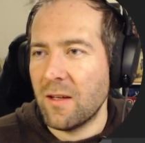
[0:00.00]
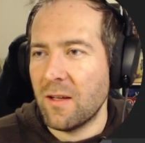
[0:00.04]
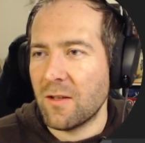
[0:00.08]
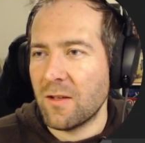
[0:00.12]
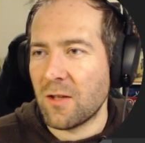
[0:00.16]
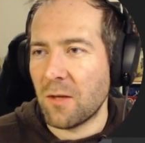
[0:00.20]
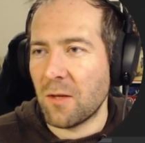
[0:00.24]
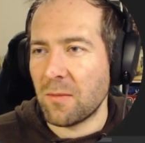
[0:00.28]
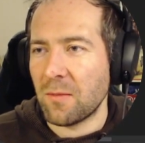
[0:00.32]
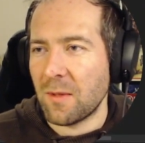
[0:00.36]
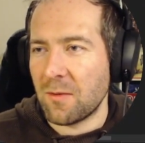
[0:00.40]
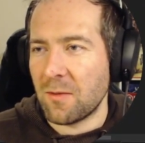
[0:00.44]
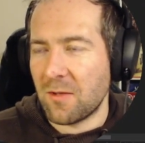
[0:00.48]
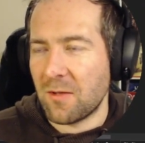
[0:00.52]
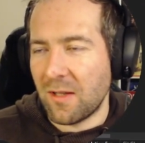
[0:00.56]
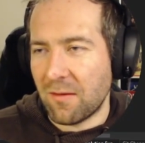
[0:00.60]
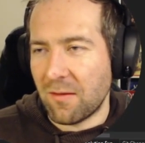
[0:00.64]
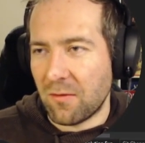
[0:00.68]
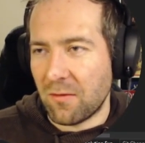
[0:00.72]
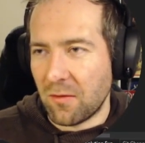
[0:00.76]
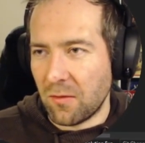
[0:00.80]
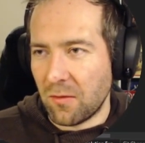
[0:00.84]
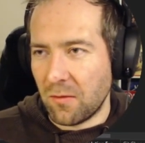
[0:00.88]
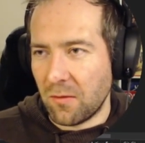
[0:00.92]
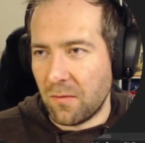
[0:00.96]
Sometimes you
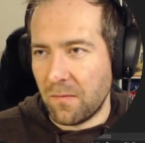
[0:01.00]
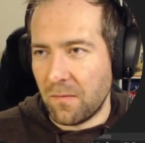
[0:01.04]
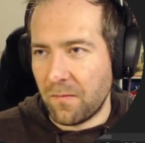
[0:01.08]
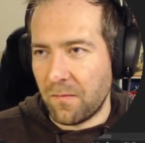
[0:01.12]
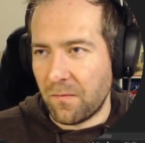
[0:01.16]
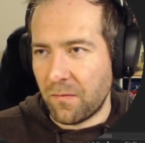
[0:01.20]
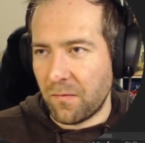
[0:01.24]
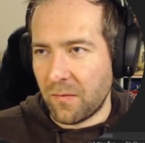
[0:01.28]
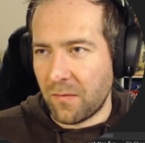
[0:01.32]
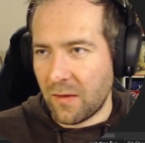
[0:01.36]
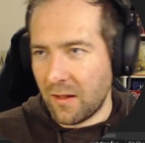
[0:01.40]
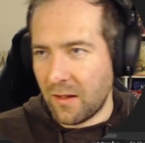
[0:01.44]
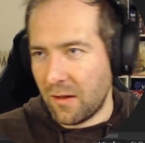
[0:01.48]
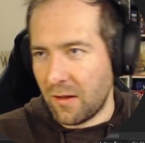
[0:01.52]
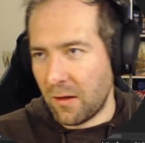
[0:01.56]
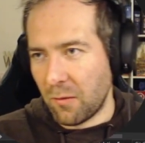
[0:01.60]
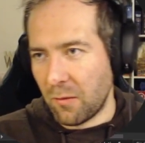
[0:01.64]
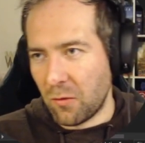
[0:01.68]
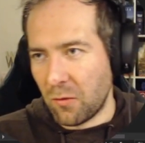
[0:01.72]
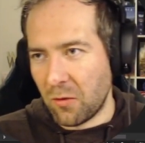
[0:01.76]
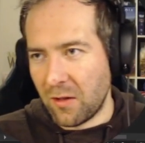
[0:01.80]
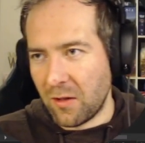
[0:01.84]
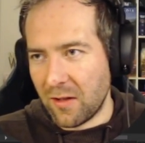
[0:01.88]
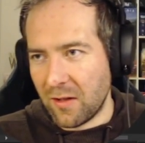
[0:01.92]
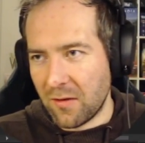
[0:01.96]
have to come
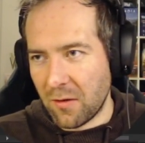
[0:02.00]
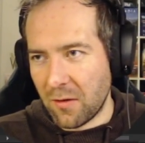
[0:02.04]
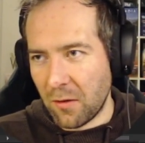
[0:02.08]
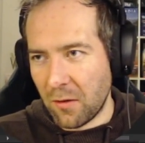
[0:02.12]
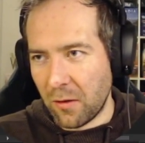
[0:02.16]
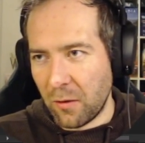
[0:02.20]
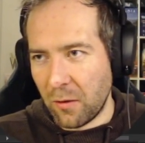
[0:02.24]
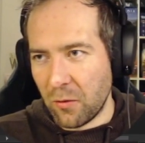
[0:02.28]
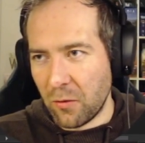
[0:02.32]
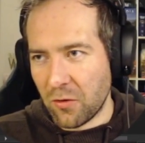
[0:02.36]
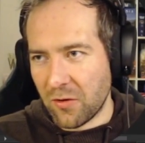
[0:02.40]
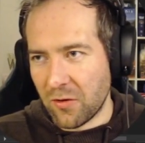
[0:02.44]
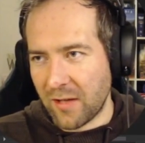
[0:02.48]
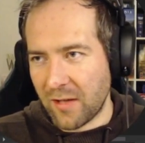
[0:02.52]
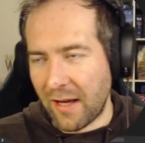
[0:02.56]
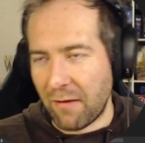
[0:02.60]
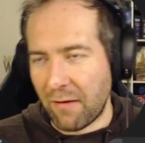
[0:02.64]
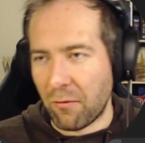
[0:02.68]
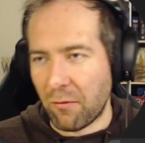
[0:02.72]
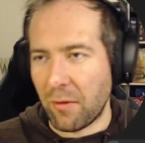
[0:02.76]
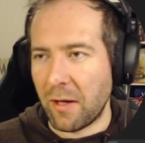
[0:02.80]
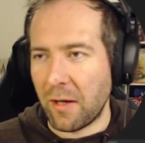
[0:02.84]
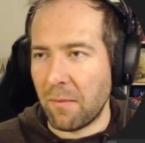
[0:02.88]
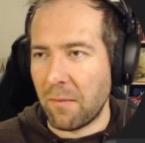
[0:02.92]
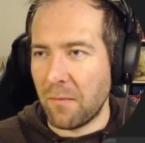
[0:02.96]
to these conclusions
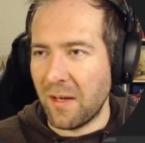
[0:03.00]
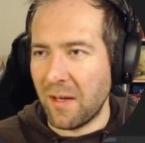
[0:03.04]
halfway.